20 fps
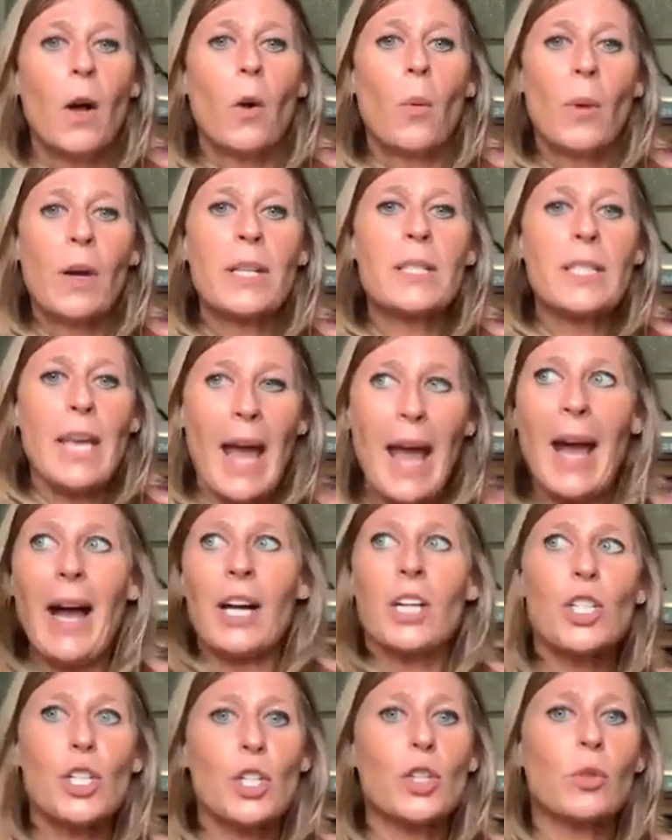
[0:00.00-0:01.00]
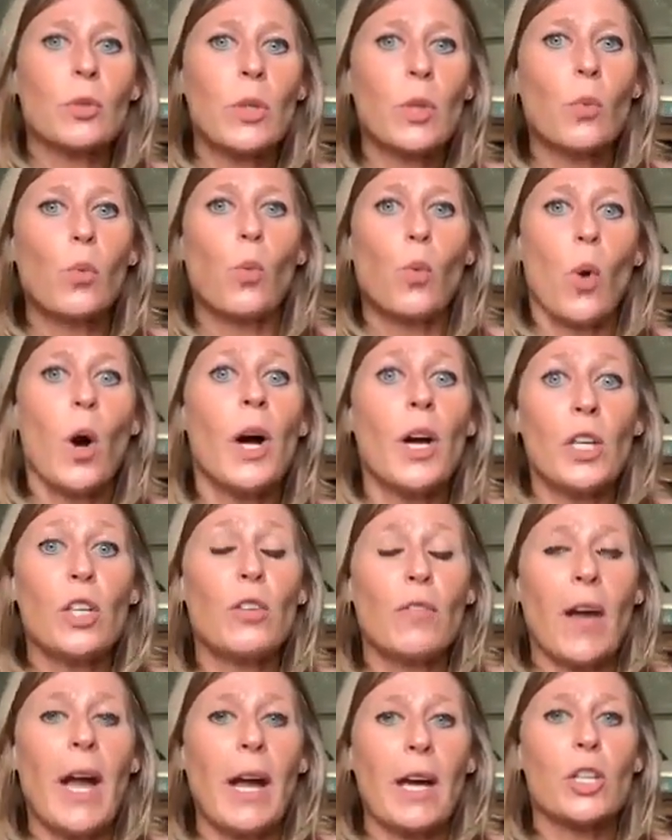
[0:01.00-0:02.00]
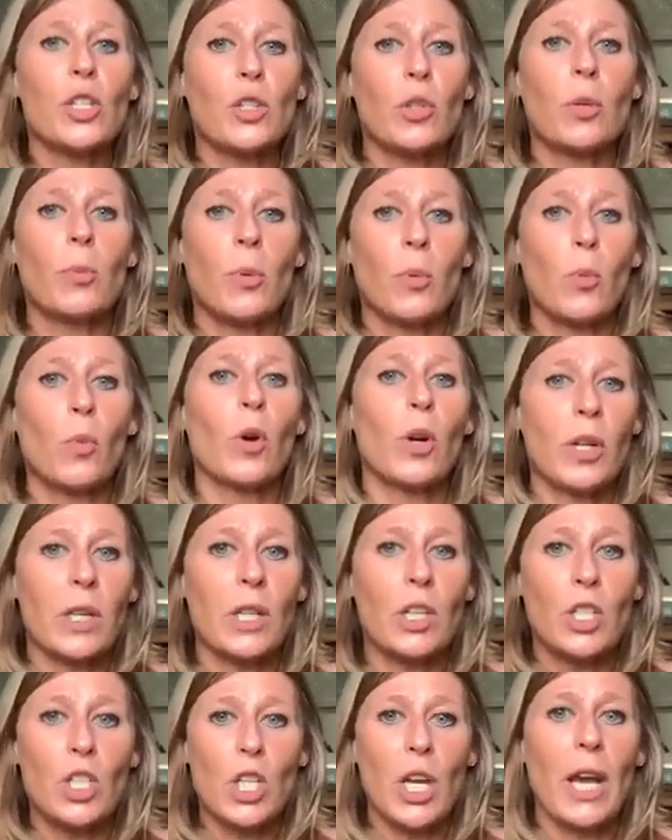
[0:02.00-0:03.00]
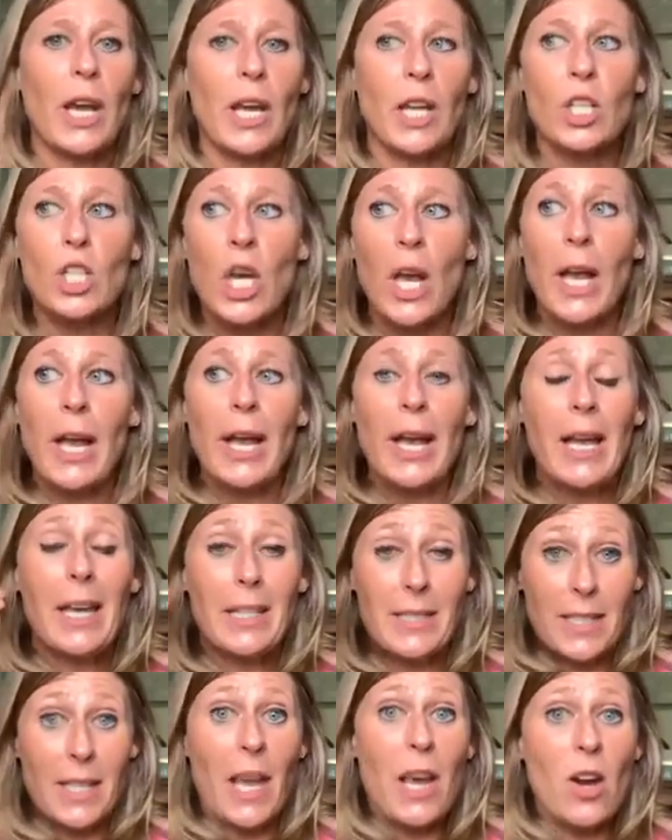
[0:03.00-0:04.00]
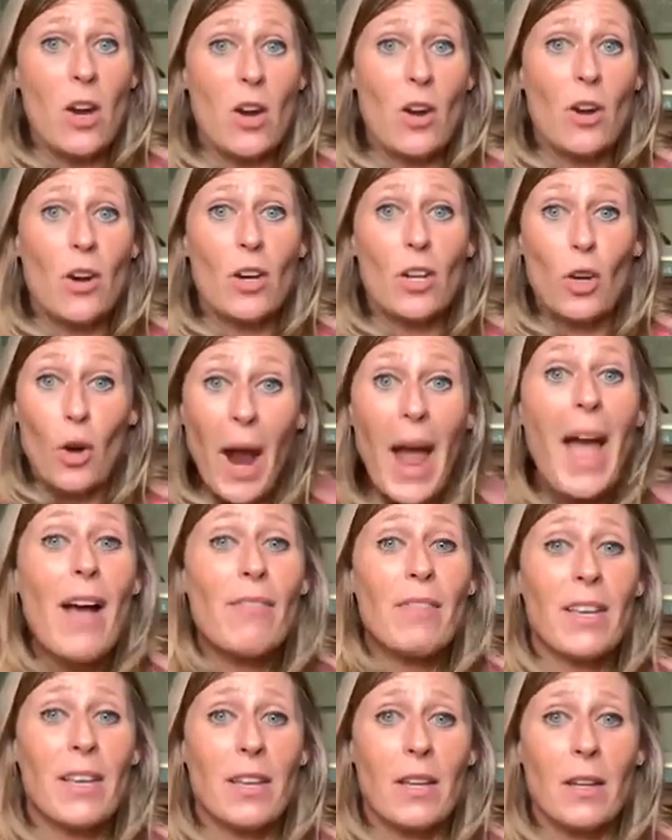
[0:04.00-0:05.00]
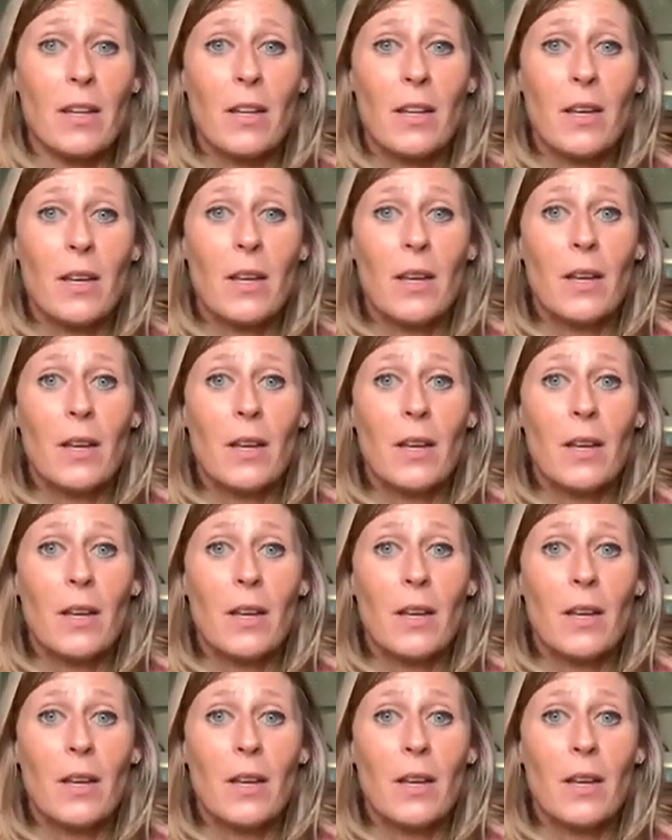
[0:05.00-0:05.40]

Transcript: When it's actually what you've actually been working to change, it's there. You're having it.